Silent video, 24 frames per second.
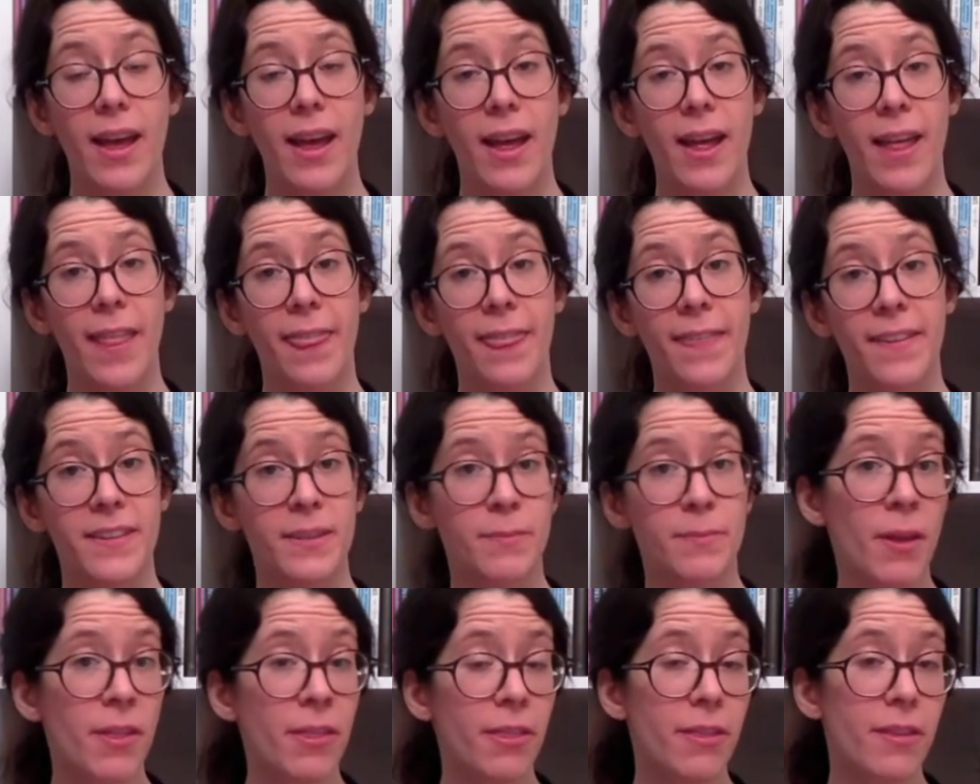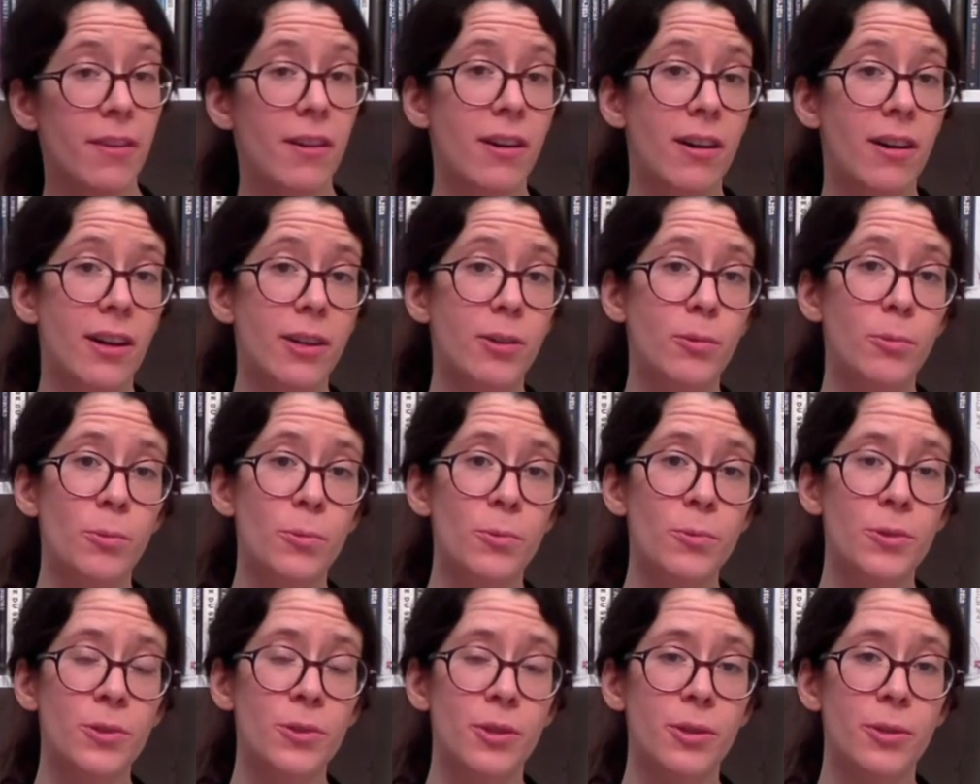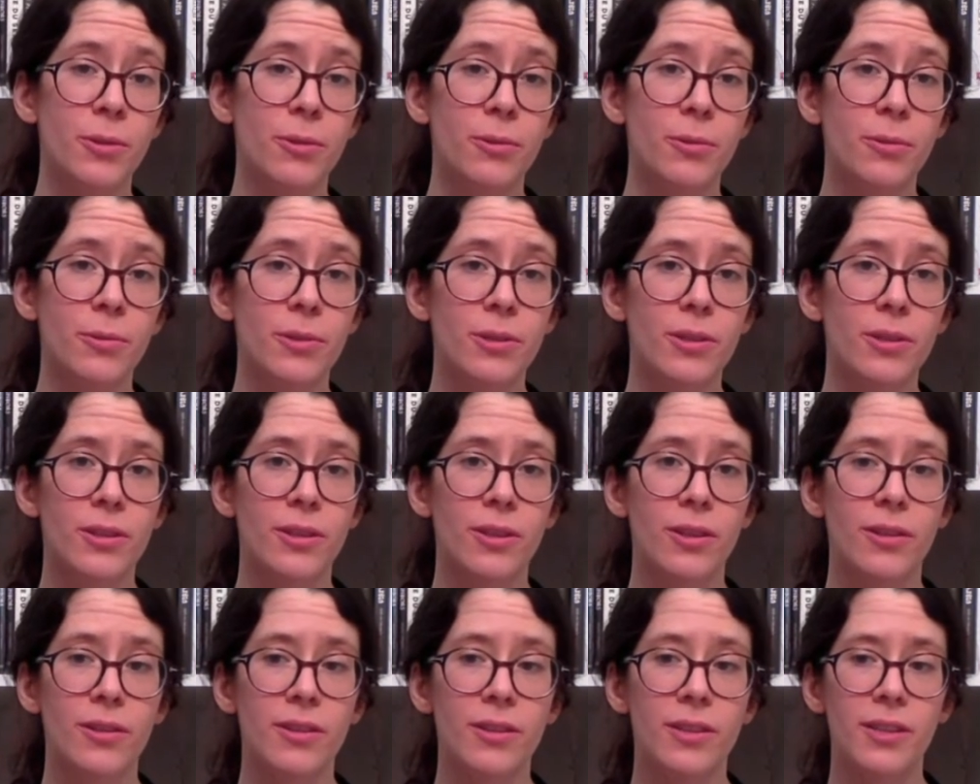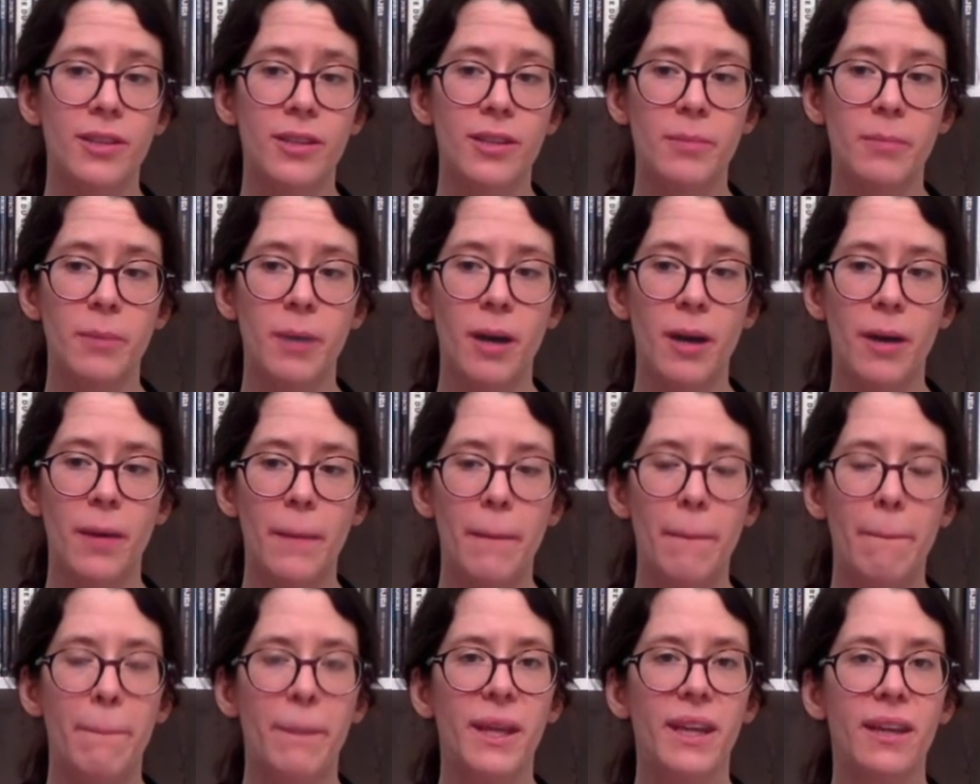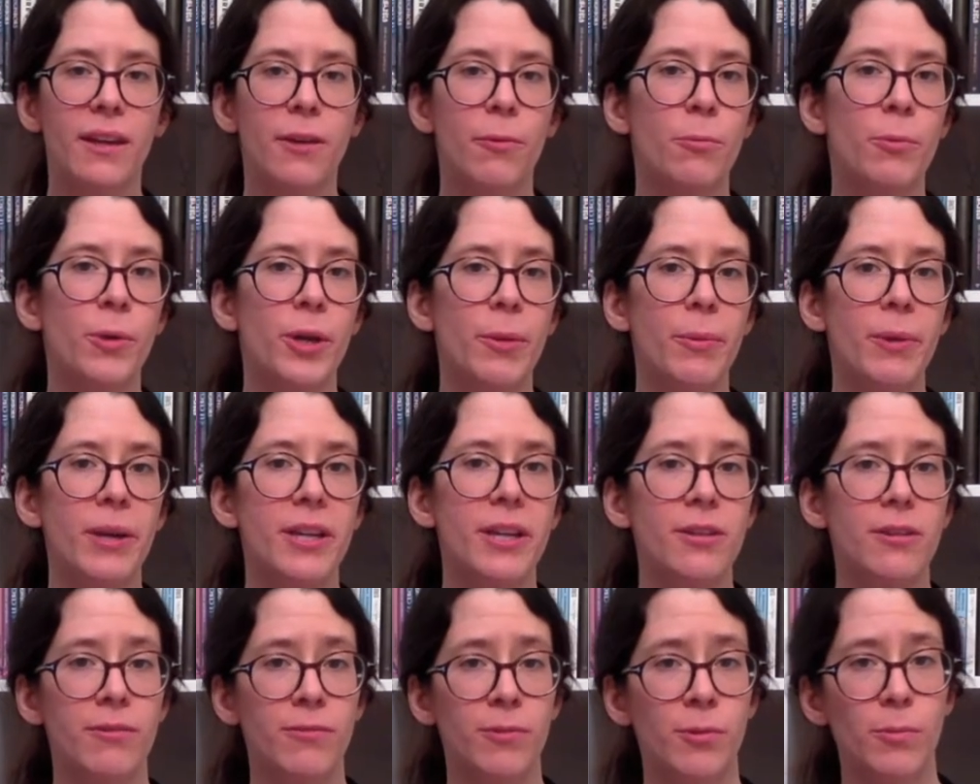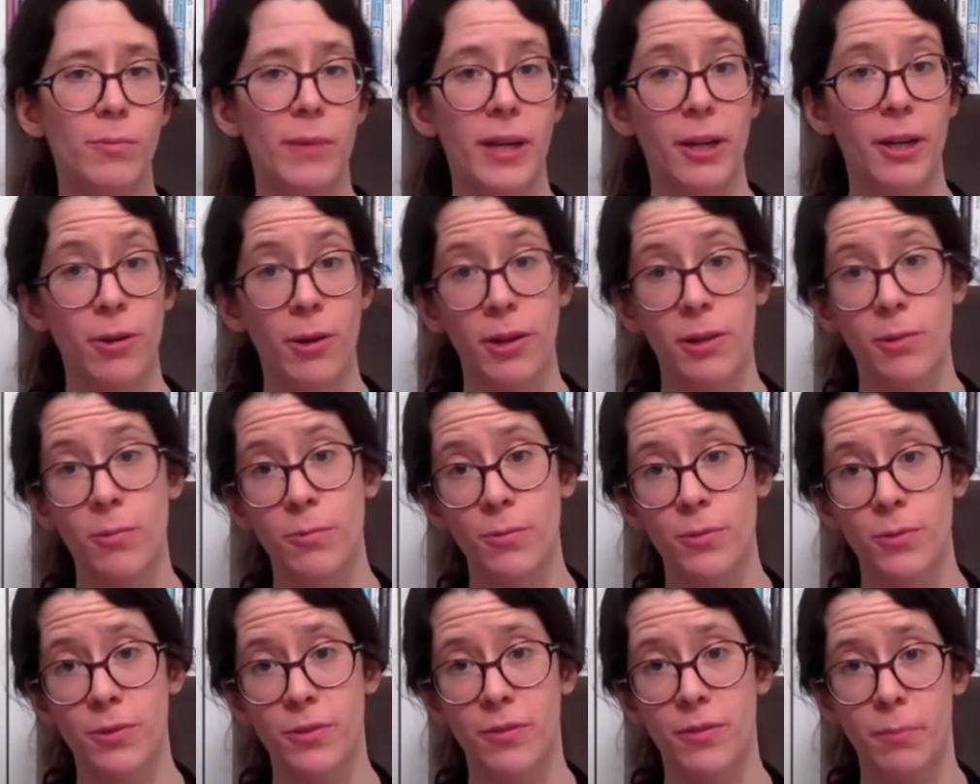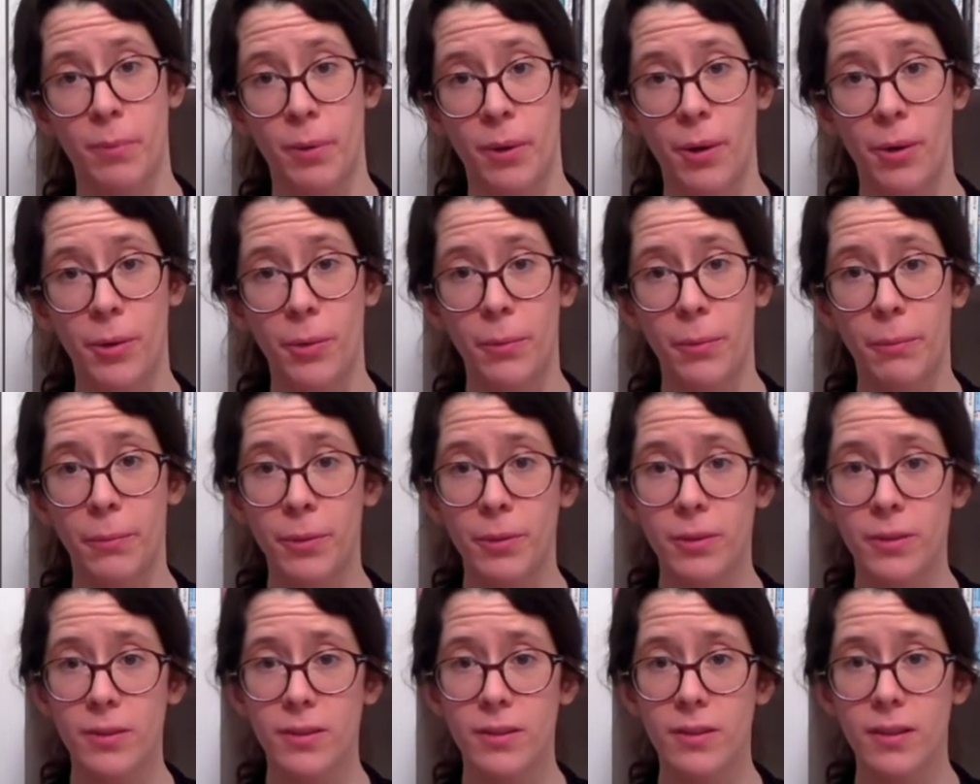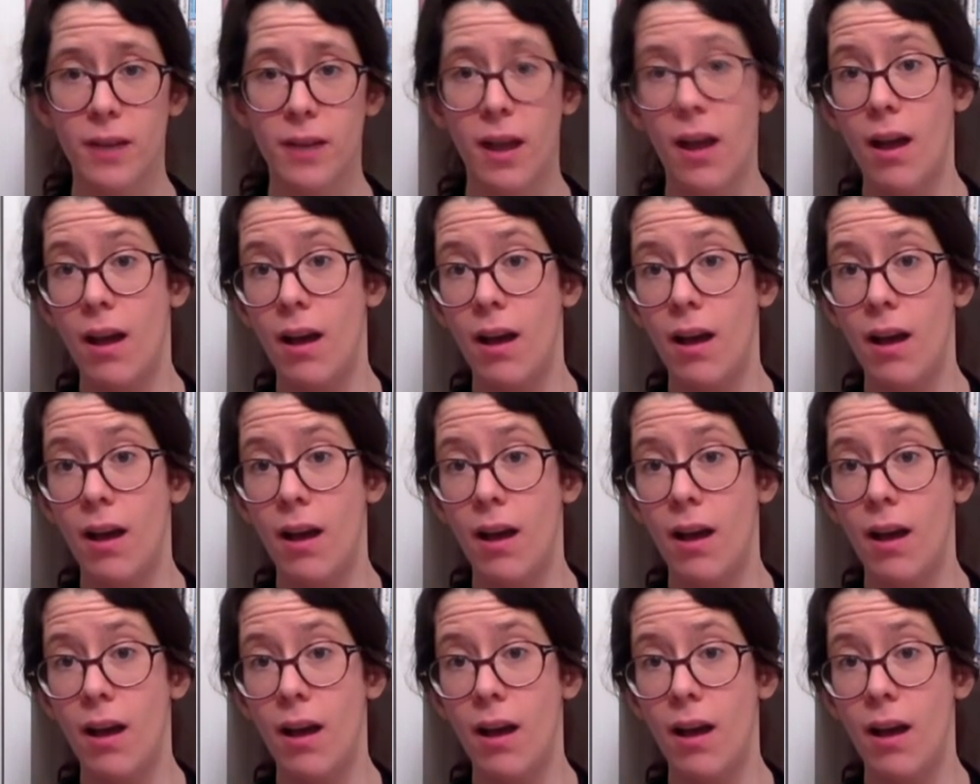And this month, I also started my big reread of all my Chronicles of Pern books.